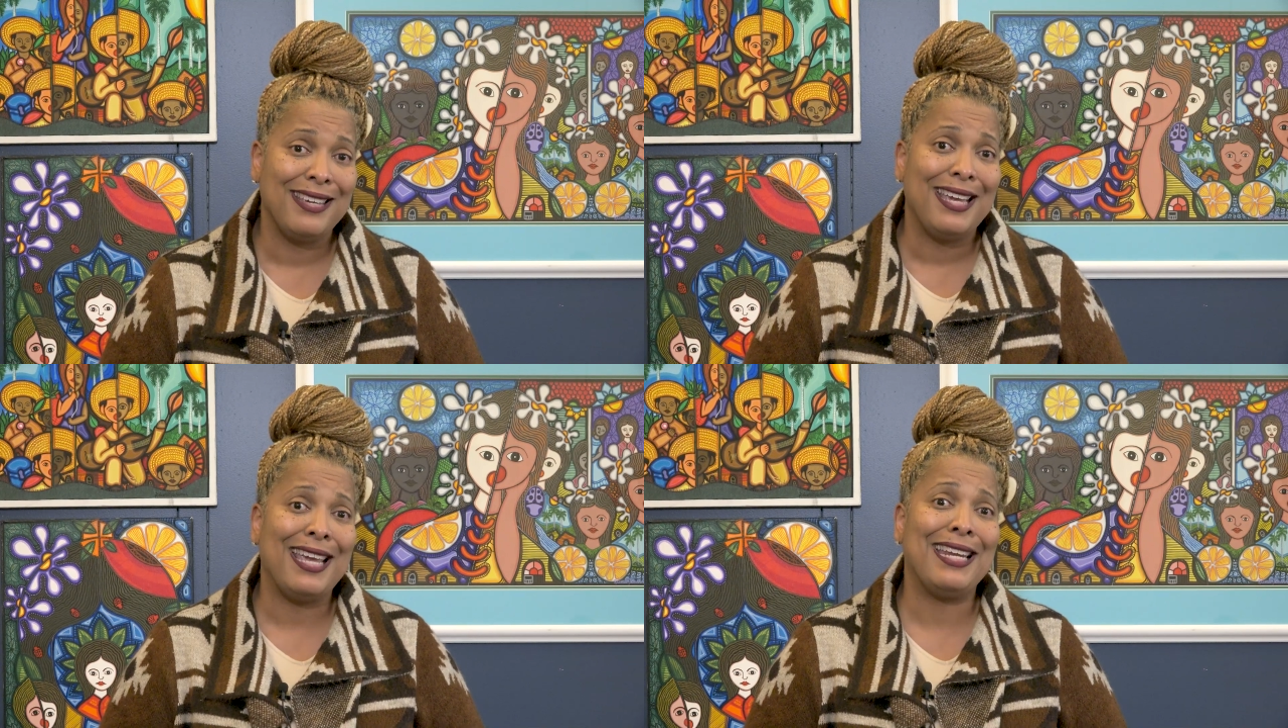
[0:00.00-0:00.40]

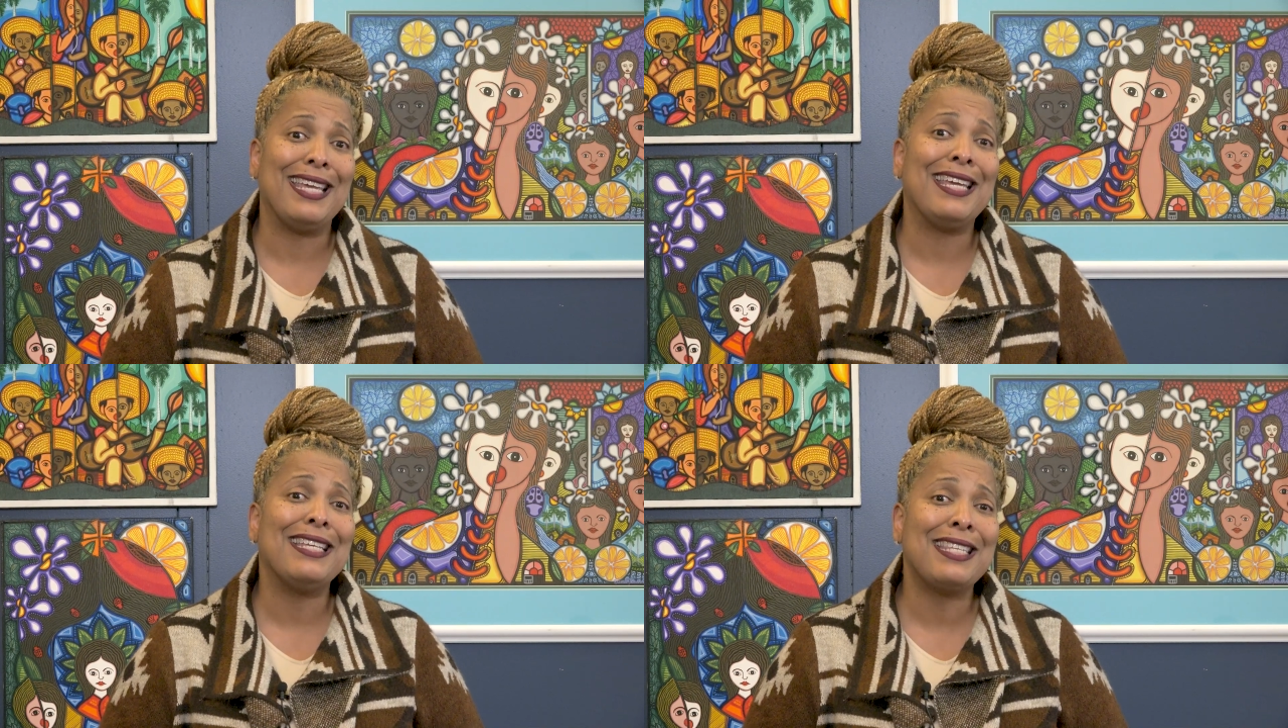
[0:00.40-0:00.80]
It
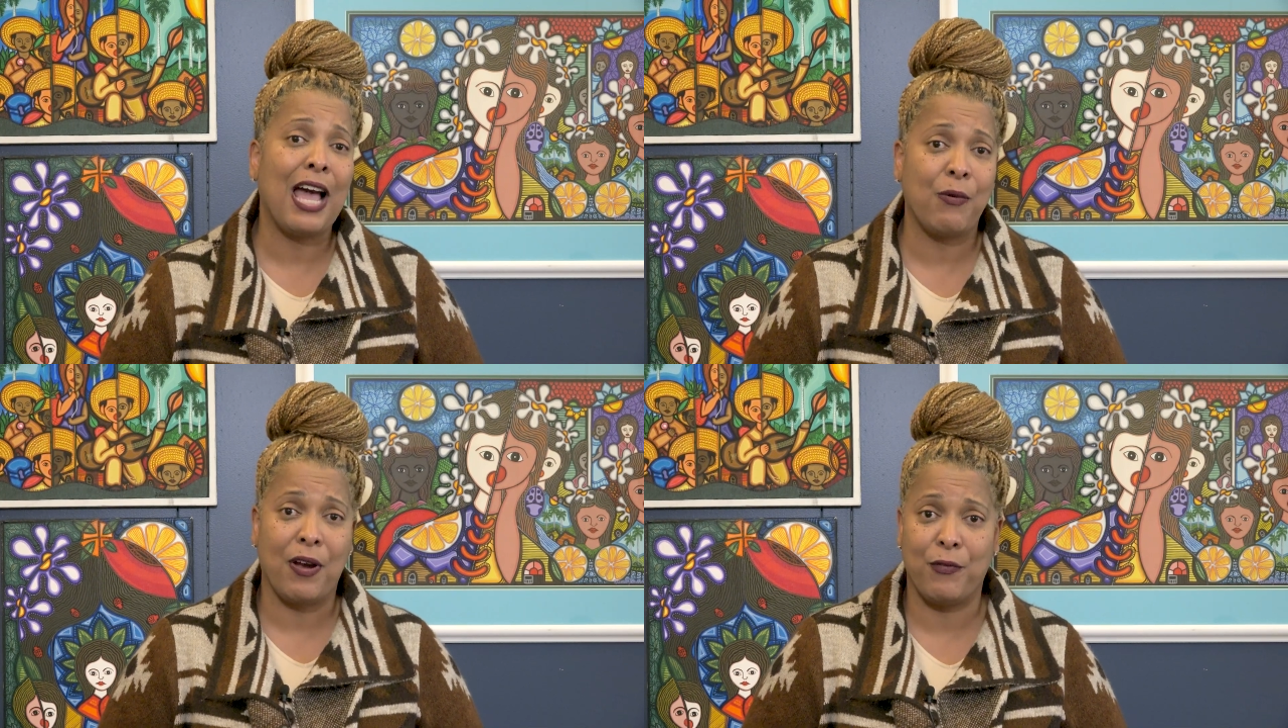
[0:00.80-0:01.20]
is,
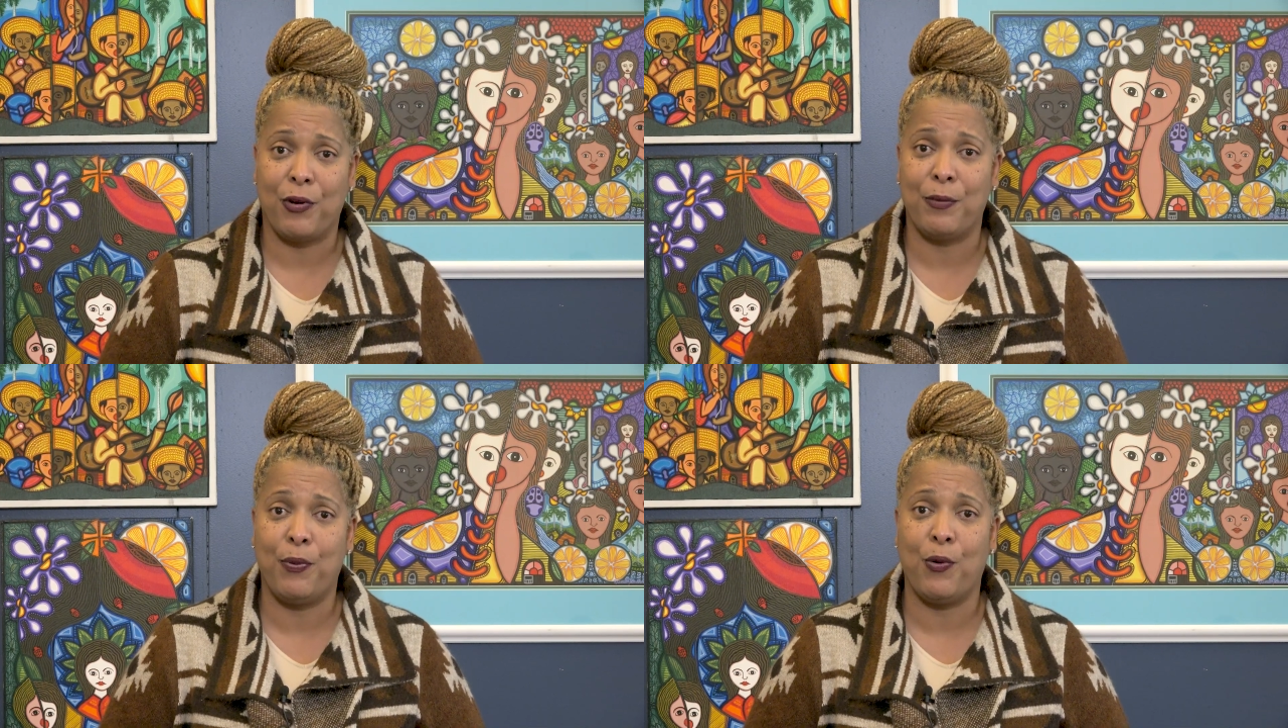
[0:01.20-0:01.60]
however,
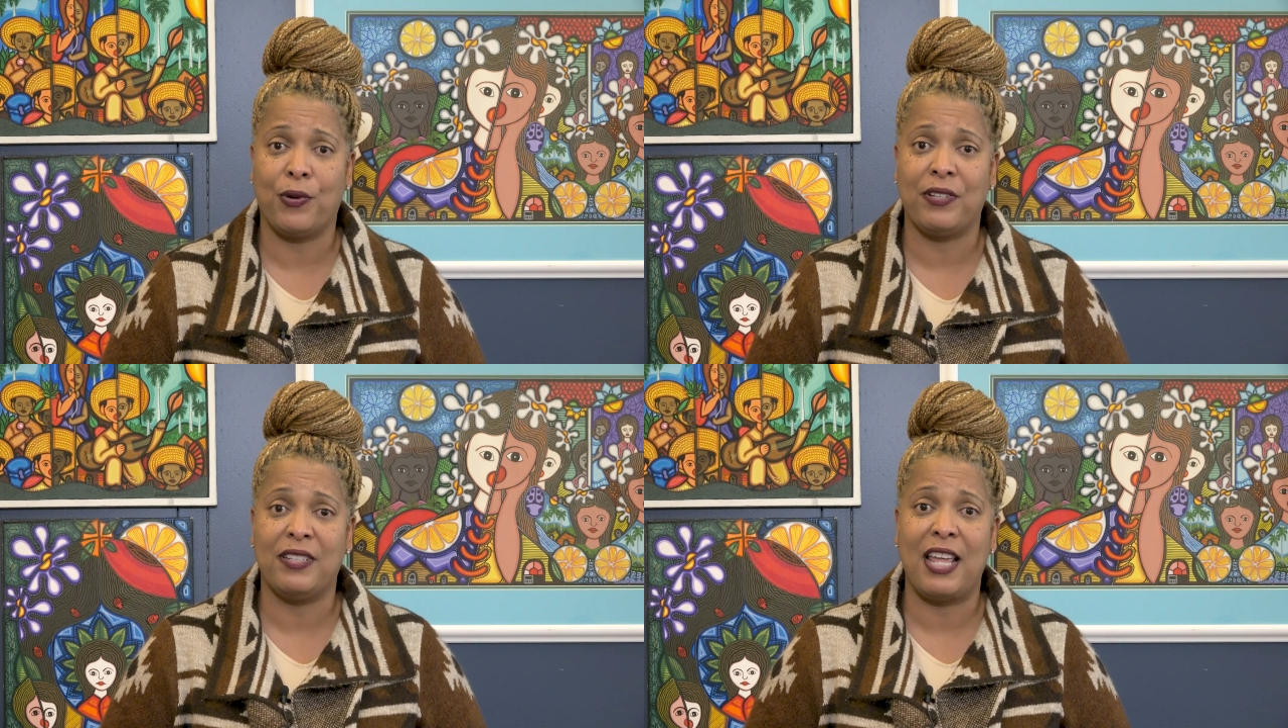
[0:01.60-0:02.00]

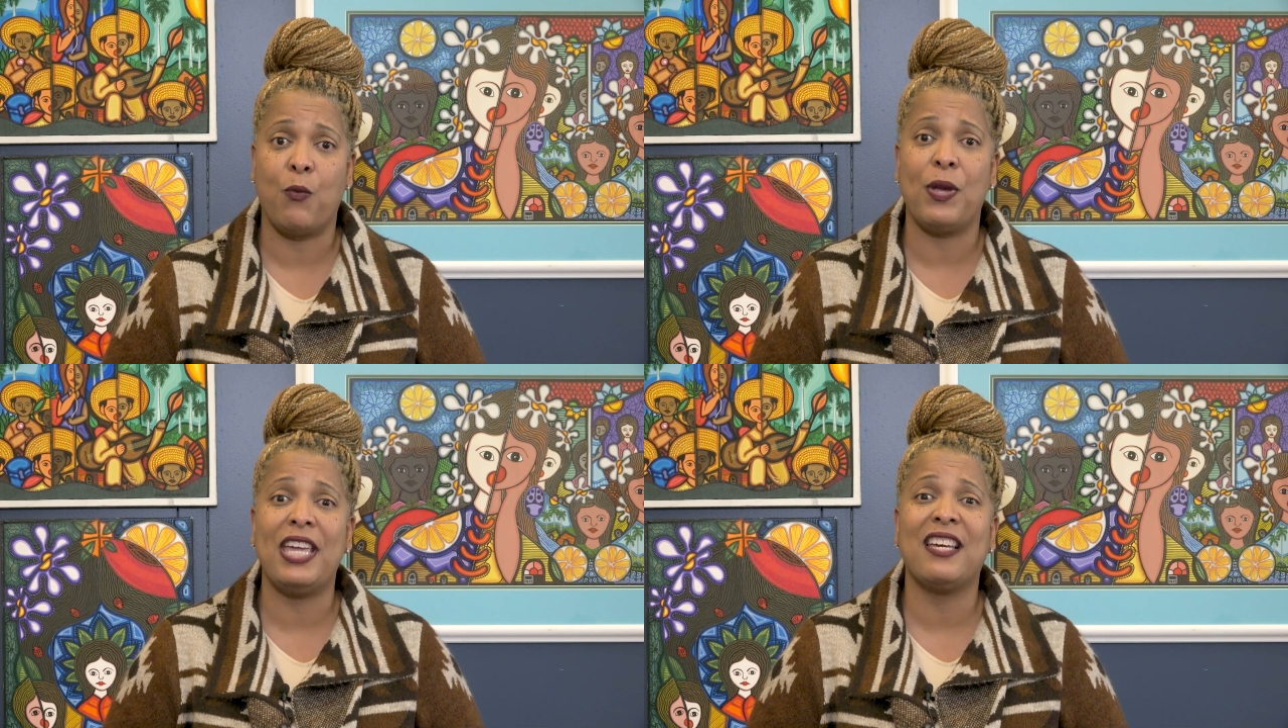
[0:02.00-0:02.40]
important that
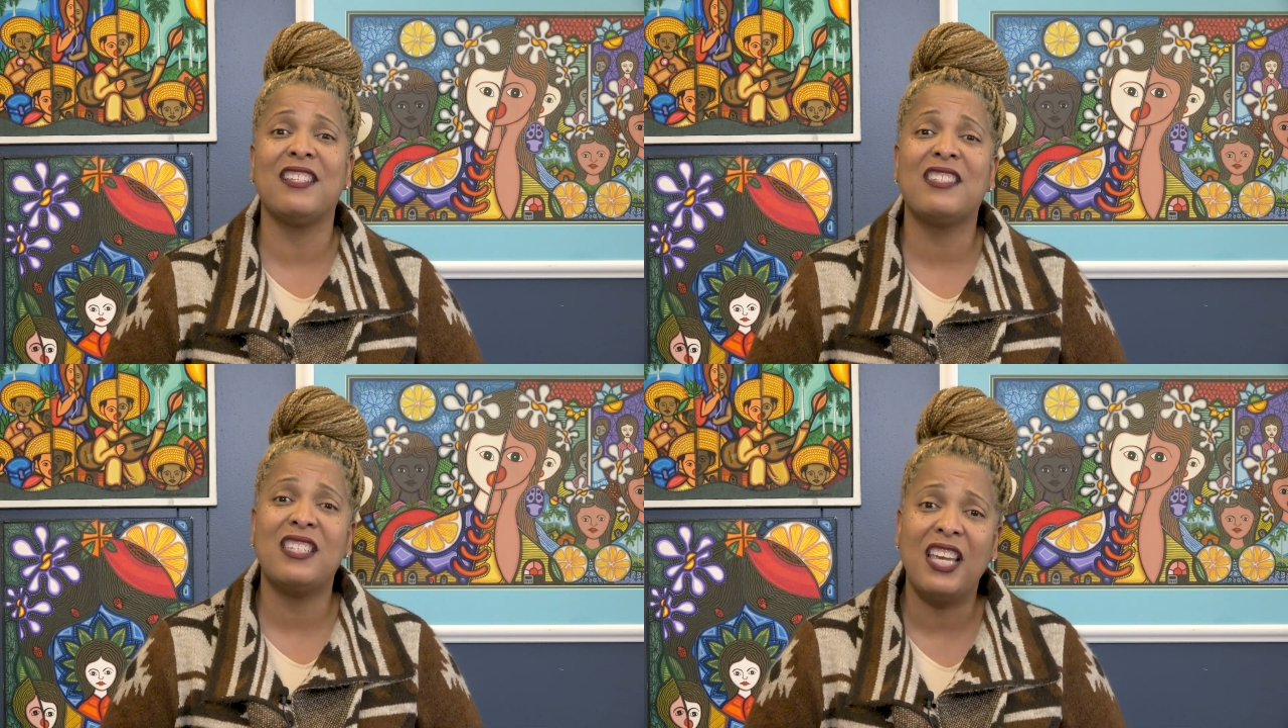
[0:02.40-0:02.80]
we
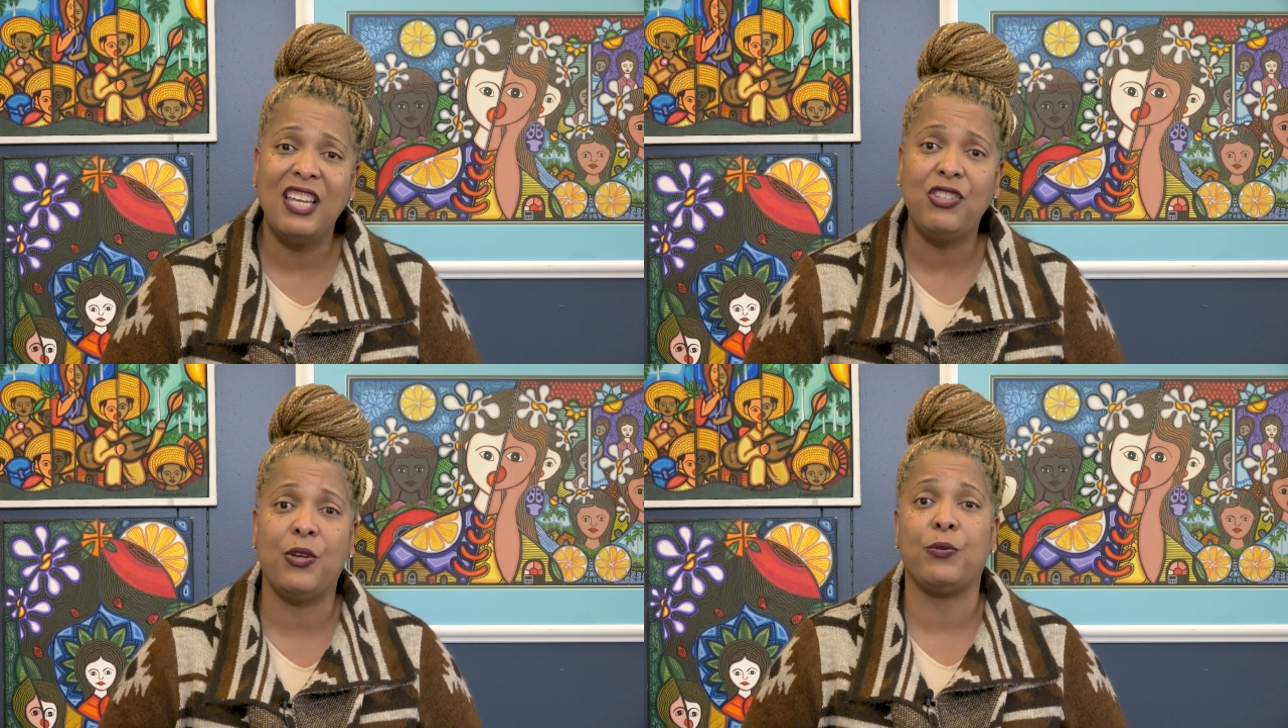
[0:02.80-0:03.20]
continue